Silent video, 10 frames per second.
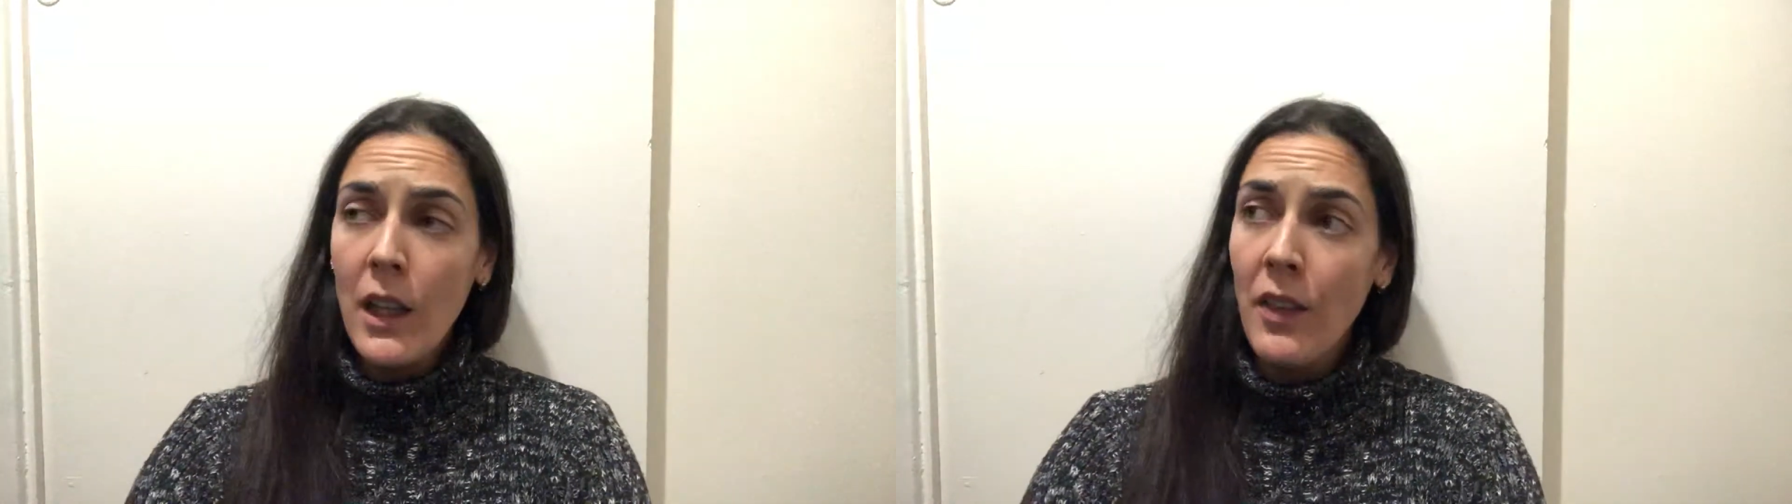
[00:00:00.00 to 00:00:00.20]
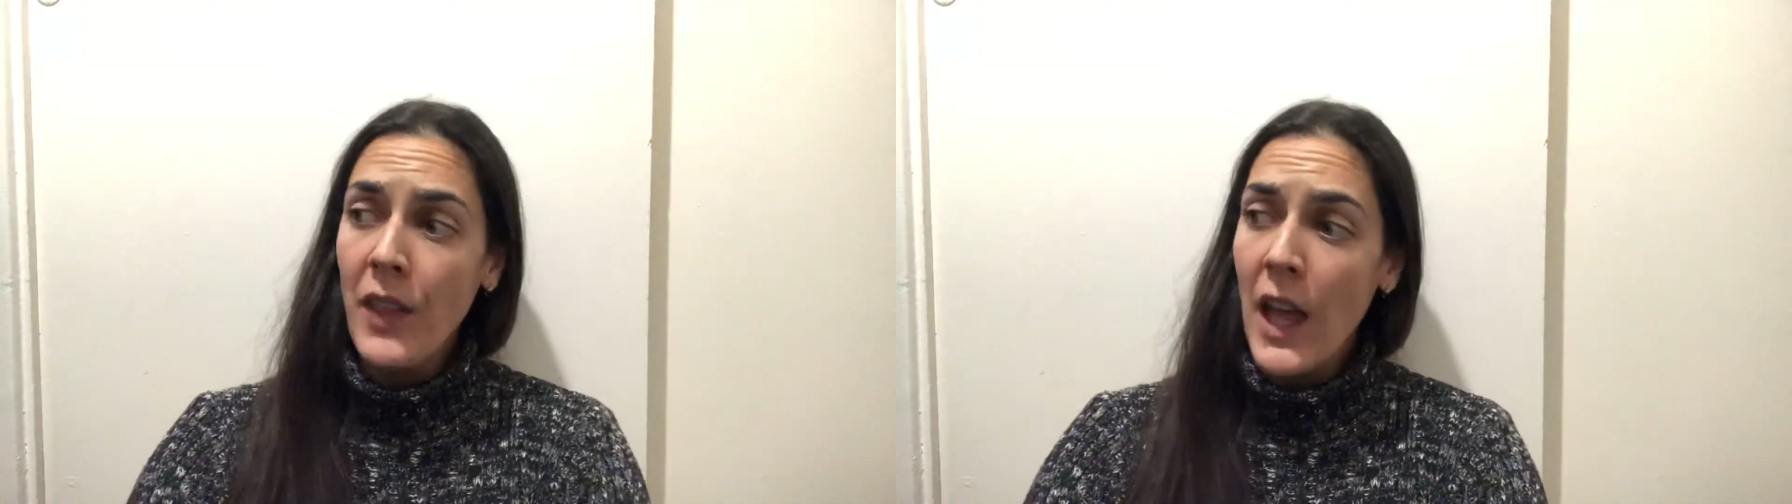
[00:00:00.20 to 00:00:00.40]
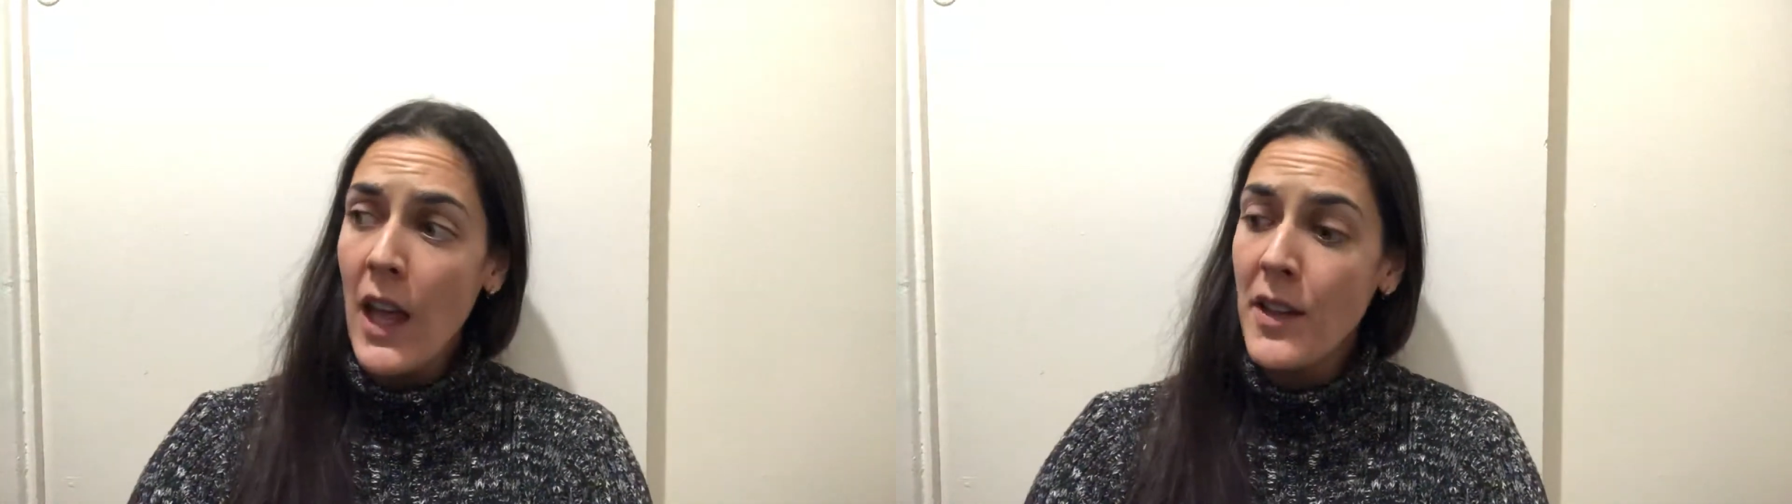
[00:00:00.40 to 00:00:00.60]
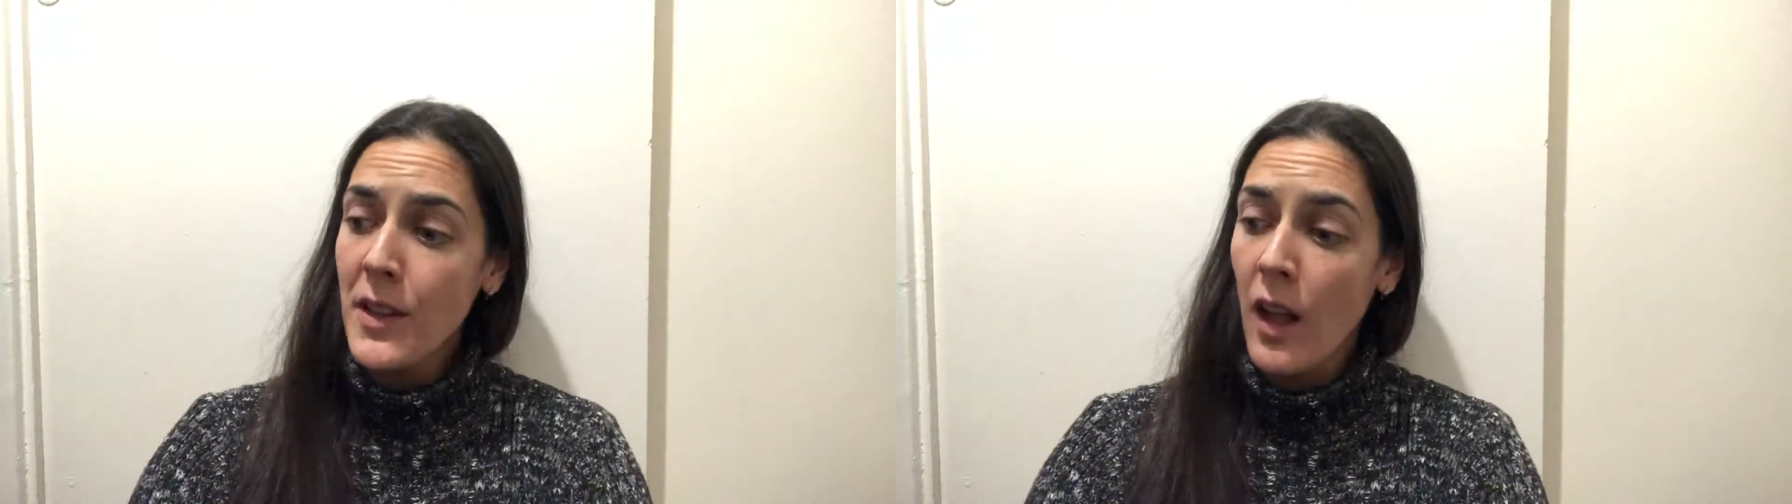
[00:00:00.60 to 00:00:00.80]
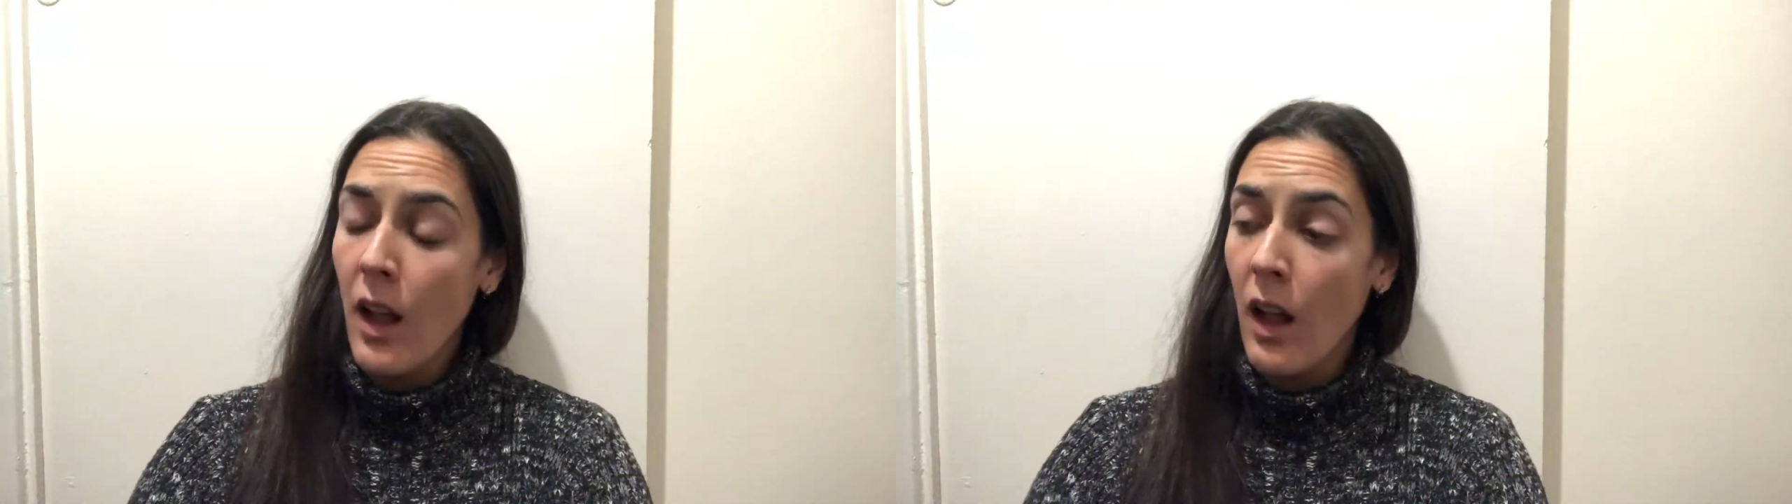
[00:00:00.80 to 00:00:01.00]
there's
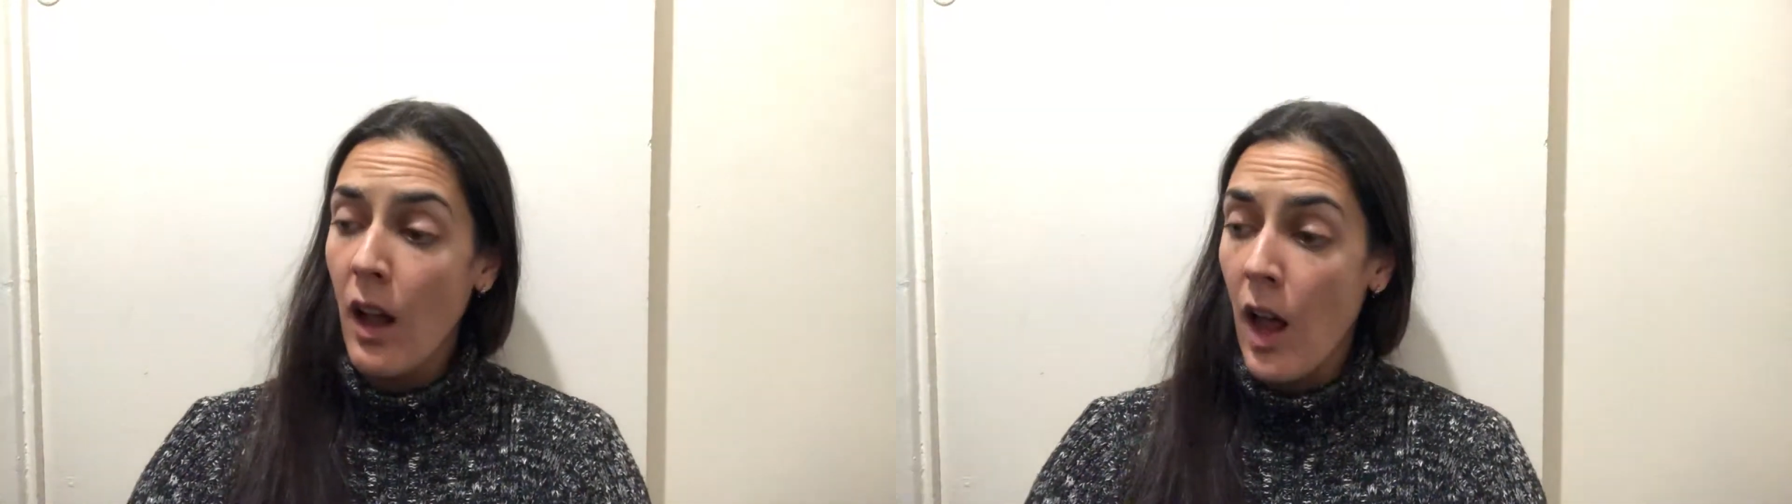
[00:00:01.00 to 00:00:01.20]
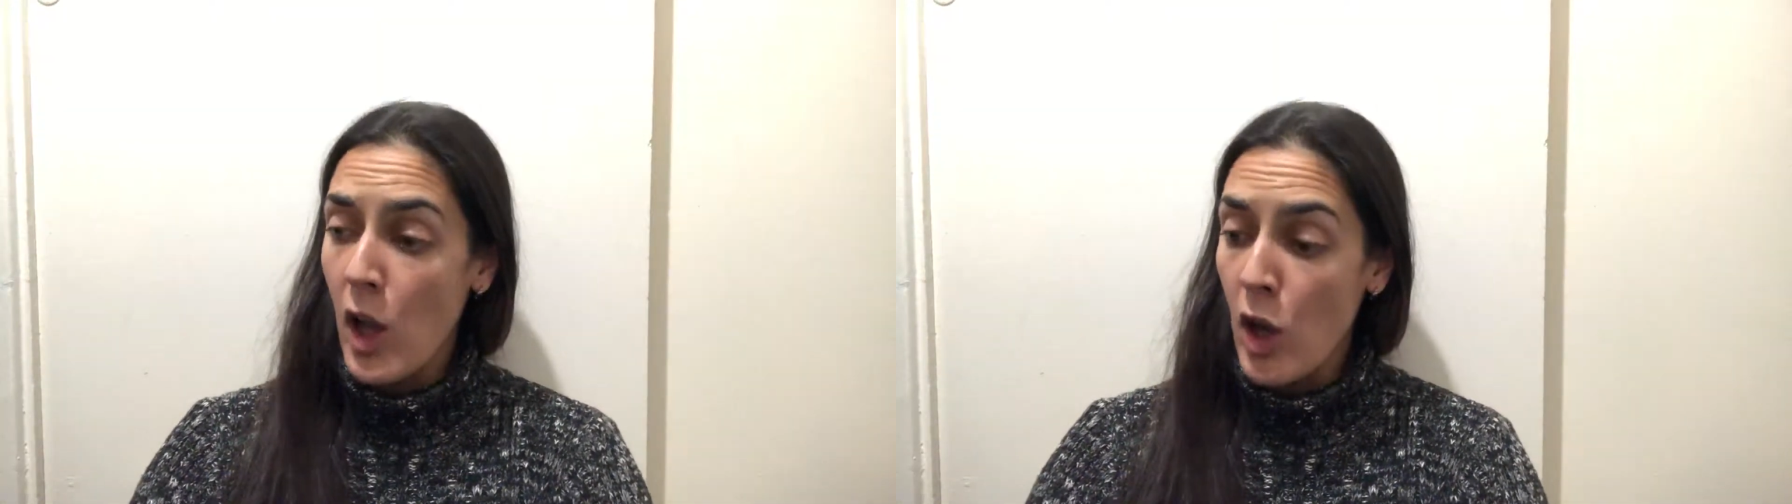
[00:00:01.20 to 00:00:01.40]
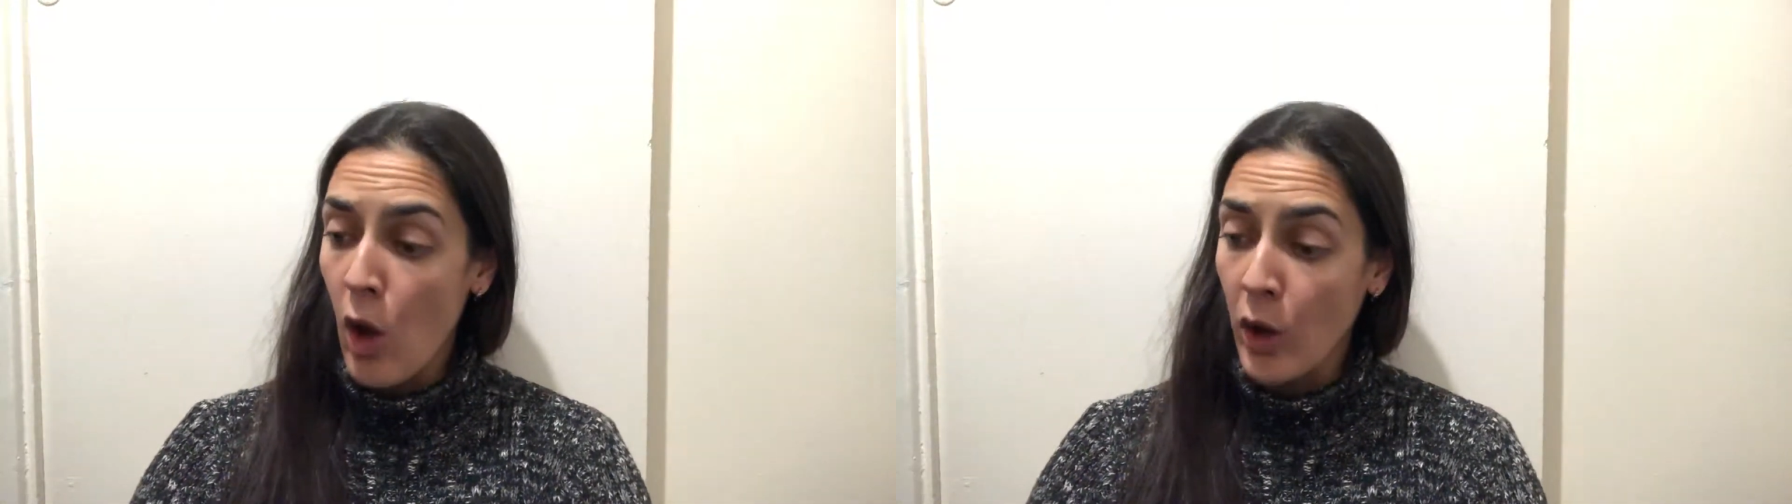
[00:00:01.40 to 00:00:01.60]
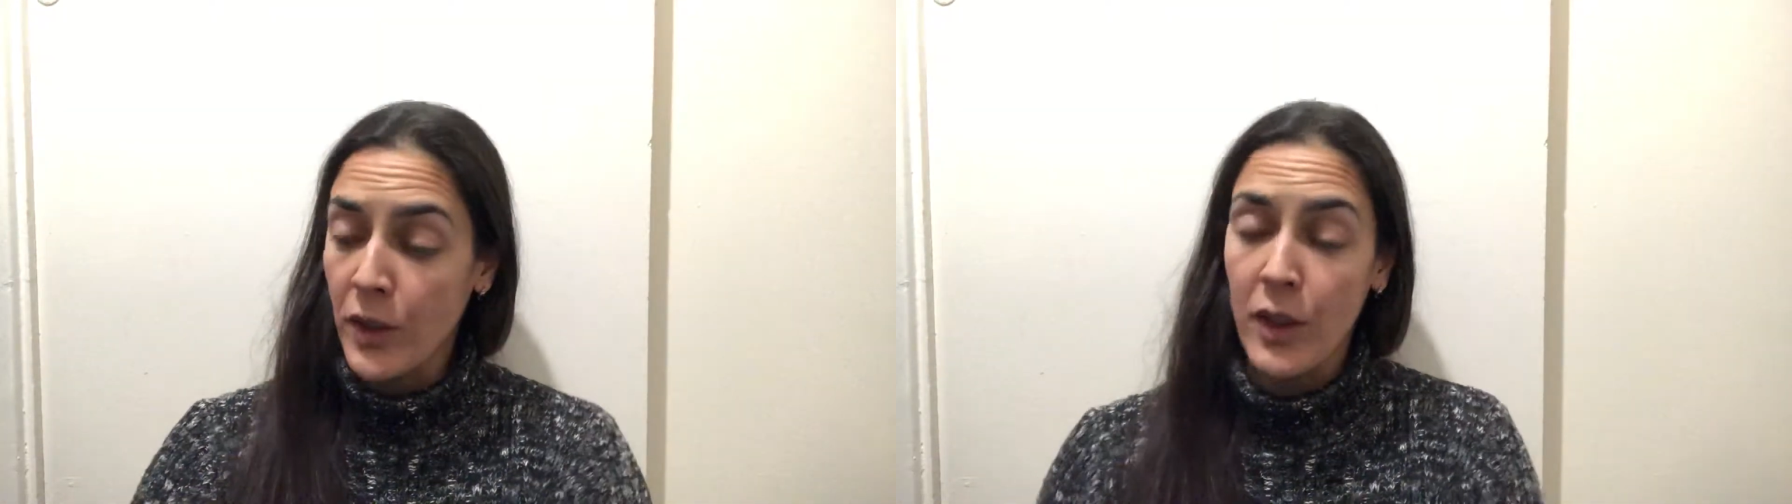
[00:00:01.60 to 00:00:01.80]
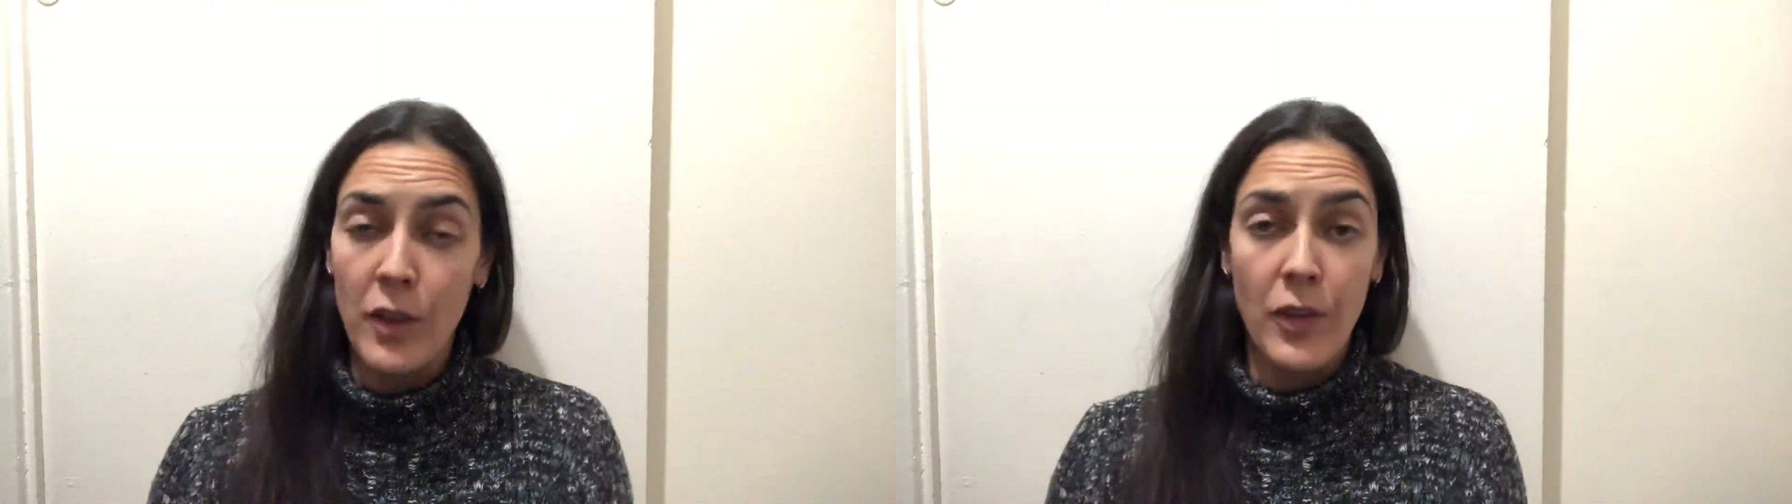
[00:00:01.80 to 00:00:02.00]
a
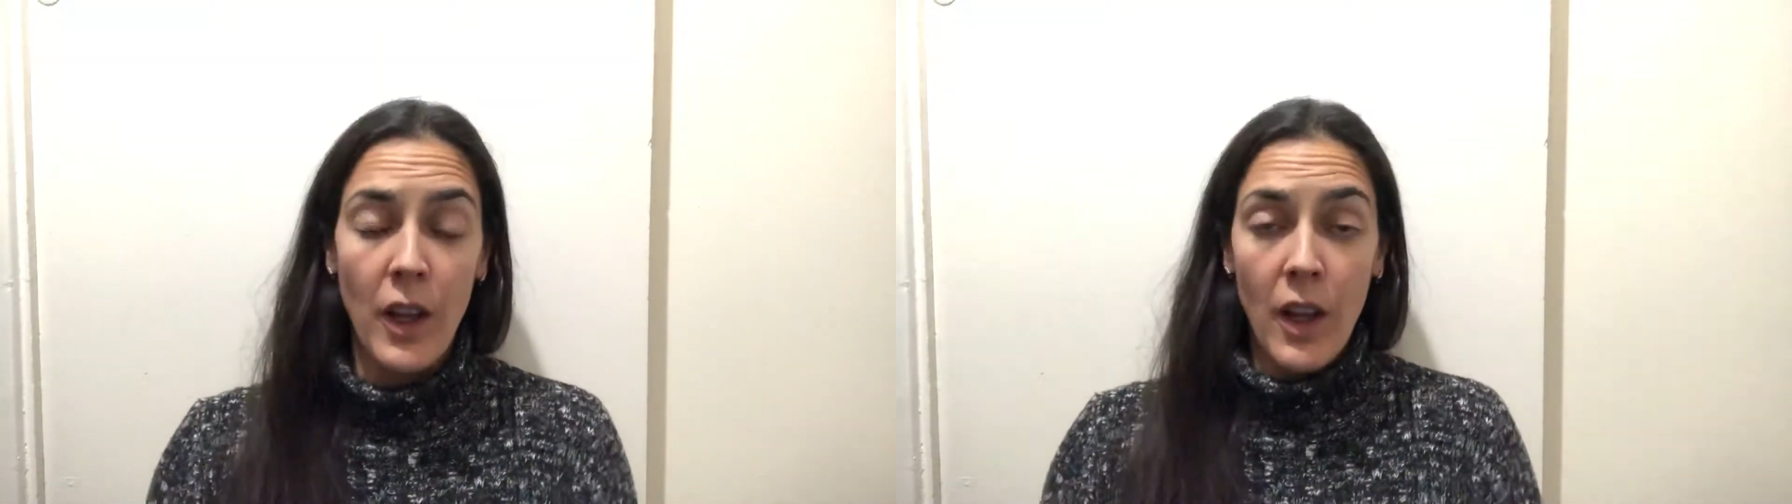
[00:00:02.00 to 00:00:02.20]
lot of